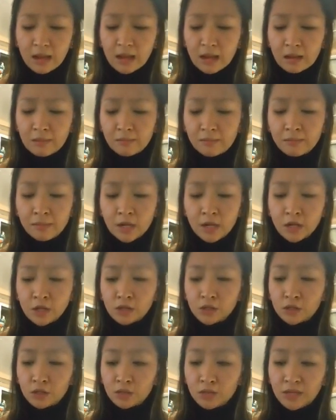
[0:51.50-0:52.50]
Um,
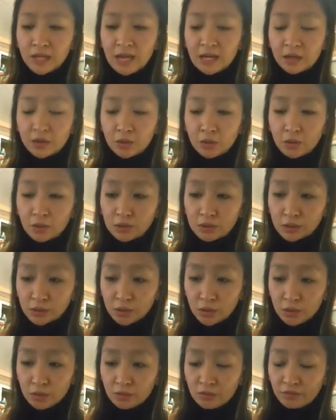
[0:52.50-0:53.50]
so we had a
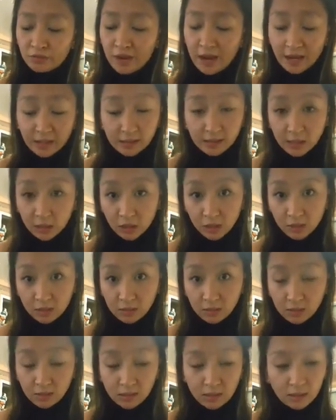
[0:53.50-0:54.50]
course of eight
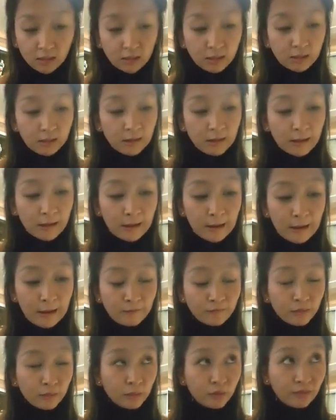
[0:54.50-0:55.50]
sessions
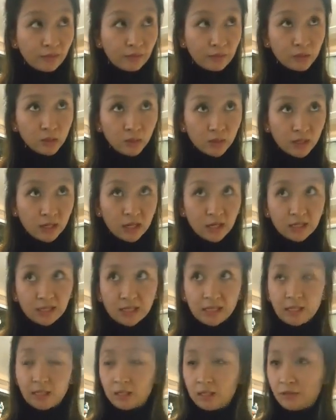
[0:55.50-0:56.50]
um, from November twenty
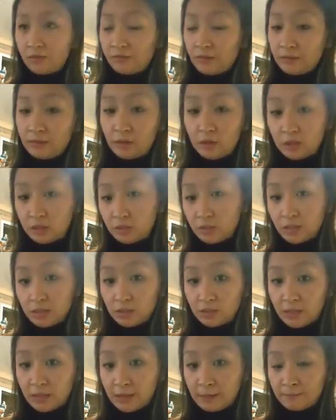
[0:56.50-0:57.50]
nineteen till February
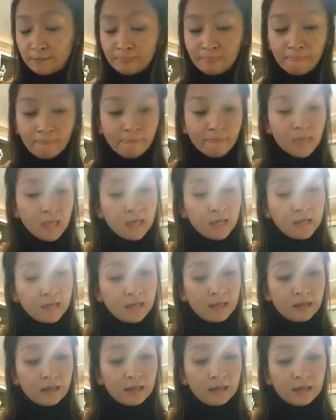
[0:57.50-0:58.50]
twenty twenty.
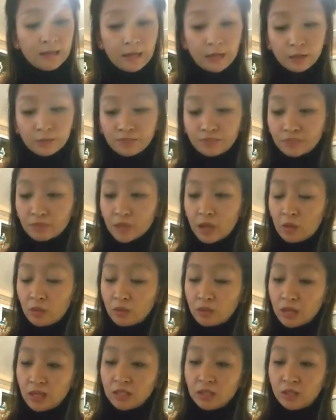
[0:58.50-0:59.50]
Now
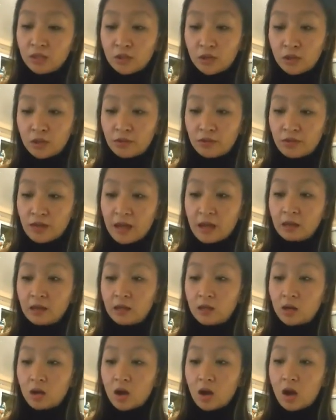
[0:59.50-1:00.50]
I would like to note
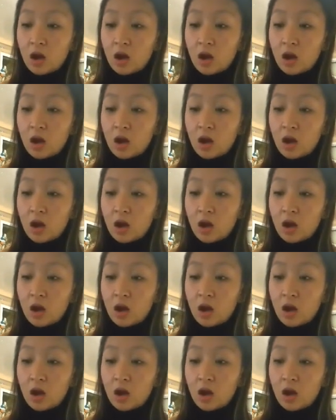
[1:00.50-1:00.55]
that